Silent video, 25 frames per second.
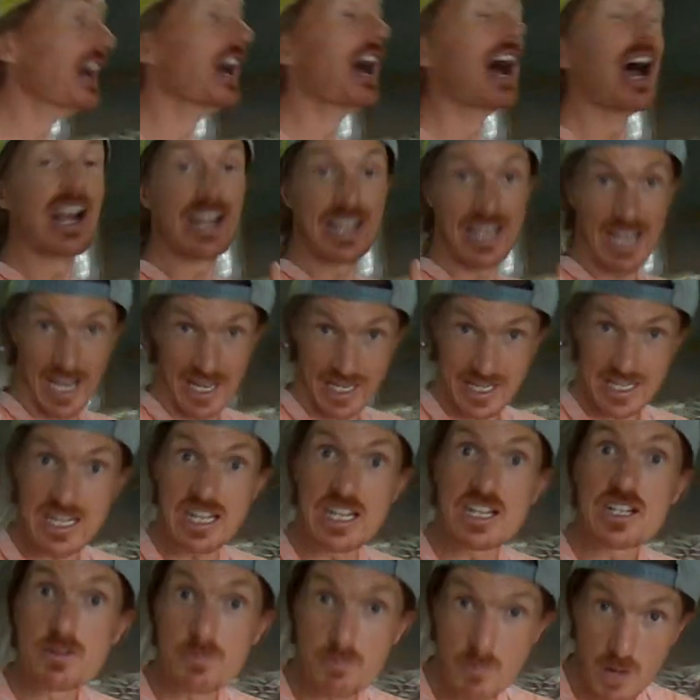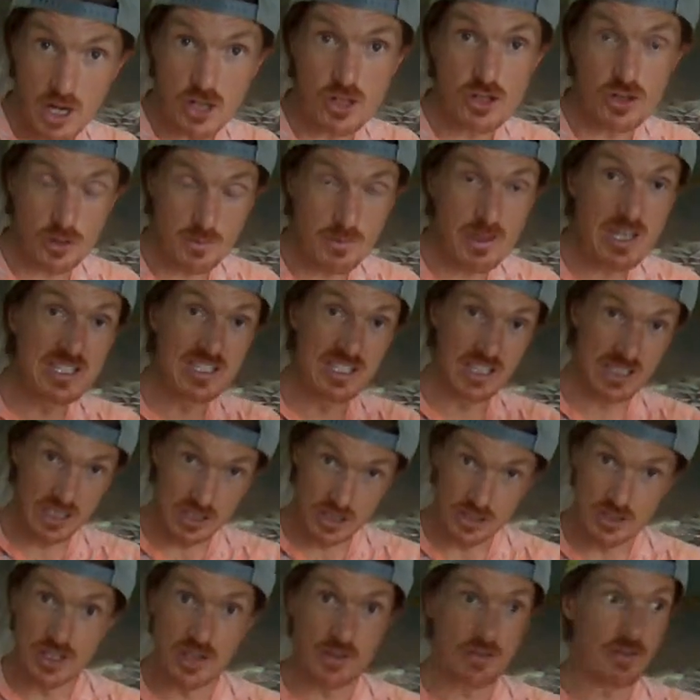Again, each mushroom is a little
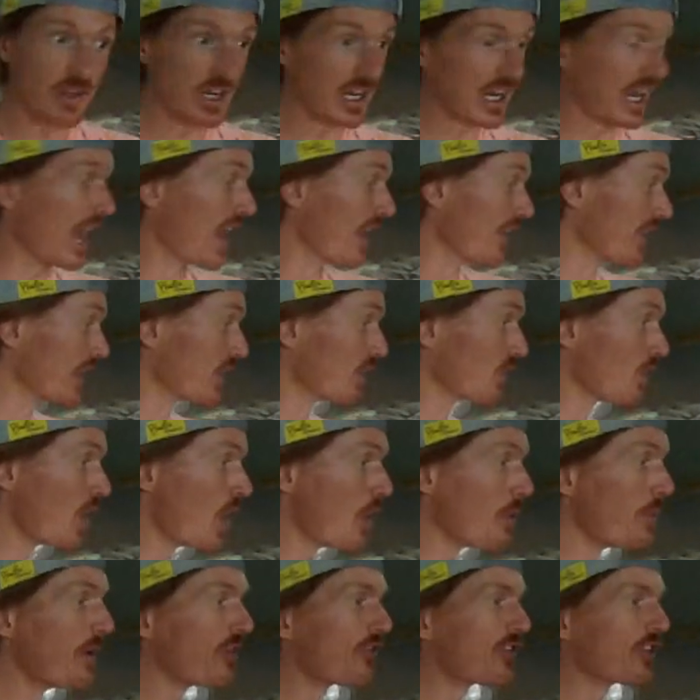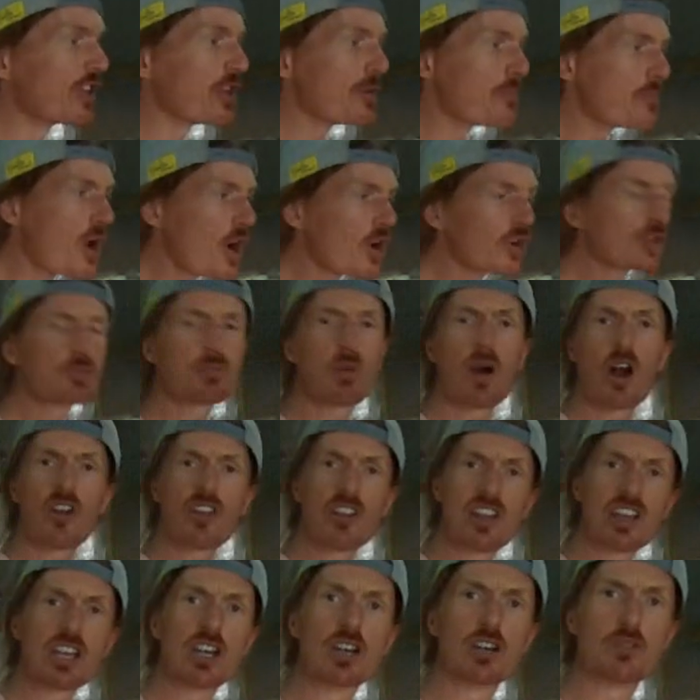different in how they grow, but for the most part, the
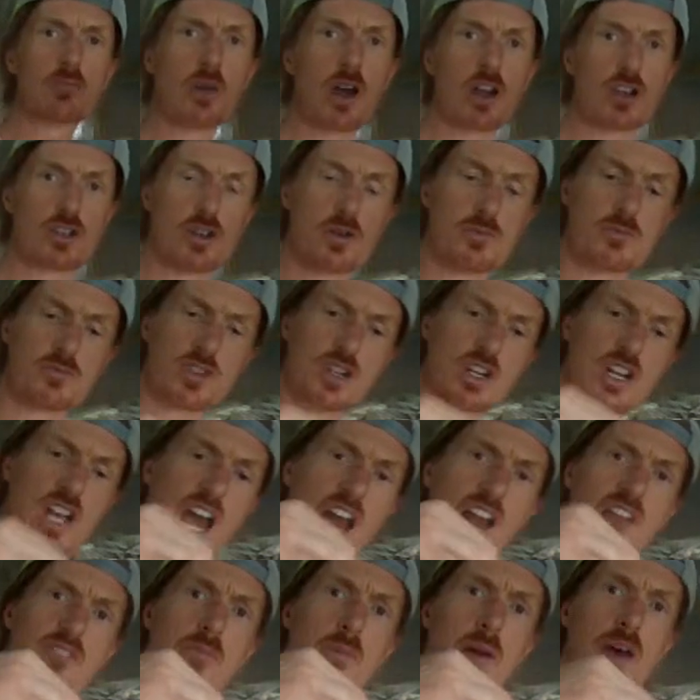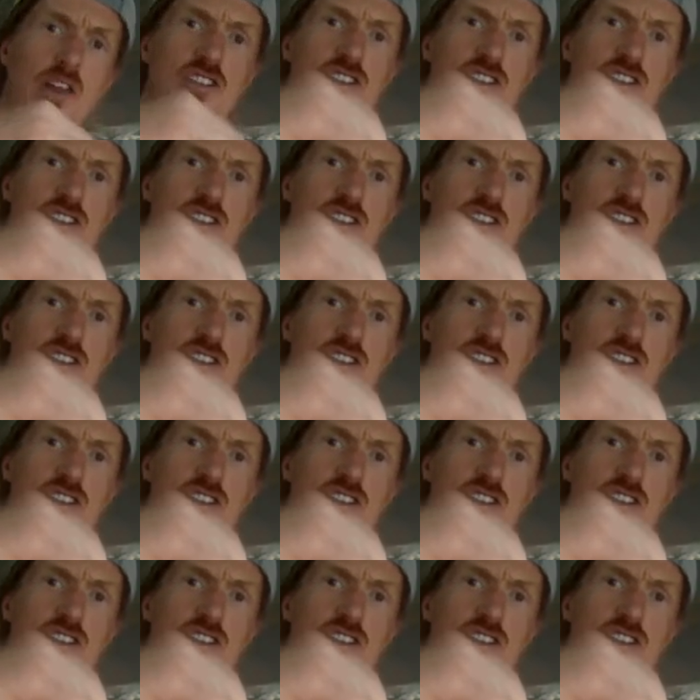guild mushrooms are kind of about the